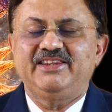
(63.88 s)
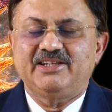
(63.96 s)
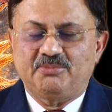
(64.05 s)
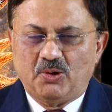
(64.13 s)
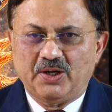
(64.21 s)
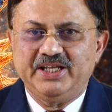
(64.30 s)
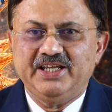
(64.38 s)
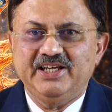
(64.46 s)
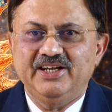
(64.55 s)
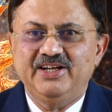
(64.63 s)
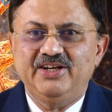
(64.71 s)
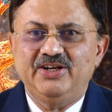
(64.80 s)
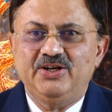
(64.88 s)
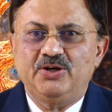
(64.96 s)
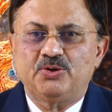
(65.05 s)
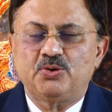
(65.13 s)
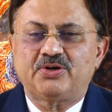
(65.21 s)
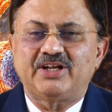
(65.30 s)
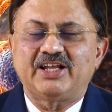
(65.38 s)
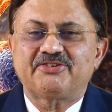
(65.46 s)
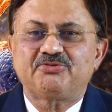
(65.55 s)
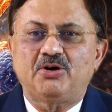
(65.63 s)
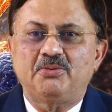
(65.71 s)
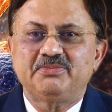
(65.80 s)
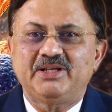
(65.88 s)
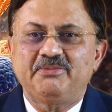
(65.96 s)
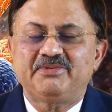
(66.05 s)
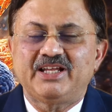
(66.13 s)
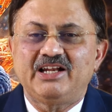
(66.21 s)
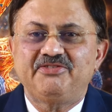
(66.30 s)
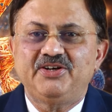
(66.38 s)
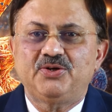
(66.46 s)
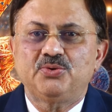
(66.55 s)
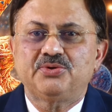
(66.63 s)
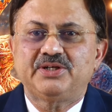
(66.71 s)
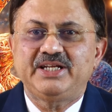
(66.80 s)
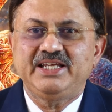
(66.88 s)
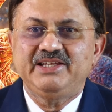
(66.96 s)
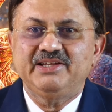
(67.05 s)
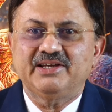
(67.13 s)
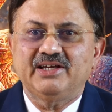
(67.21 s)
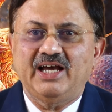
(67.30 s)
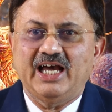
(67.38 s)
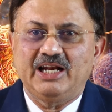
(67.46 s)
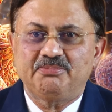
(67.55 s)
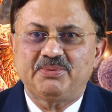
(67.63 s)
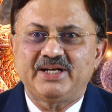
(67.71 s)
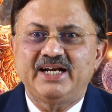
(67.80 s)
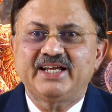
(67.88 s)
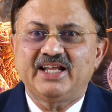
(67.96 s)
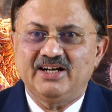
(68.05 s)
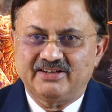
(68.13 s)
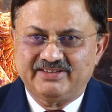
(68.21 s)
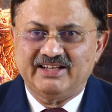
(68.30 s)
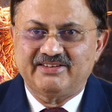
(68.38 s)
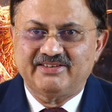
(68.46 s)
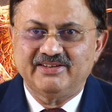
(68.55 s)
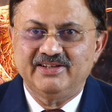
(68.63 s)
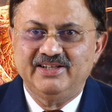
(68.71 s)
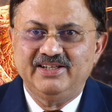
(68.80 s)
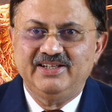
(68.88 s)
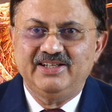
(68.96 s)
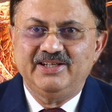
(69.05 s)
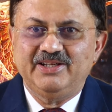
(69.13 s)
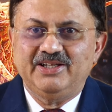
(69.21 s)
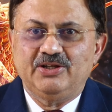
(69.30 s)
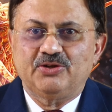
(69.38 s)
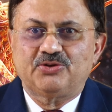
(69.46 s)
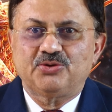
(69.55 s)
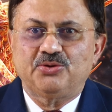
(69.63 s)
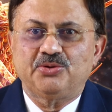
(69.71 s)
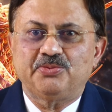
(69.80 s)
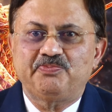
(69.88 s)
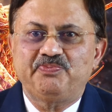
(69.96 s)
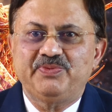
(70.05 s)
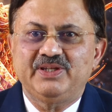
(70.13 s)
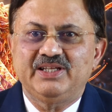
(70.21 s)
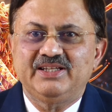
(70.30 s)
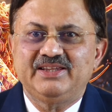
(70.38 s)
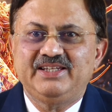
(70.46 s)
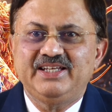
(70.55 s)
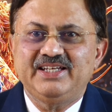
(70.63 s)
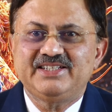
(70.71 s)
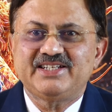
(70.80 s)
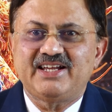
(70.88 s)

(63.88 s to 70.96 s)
in the body to transform themselves into T helper and killer cells. So they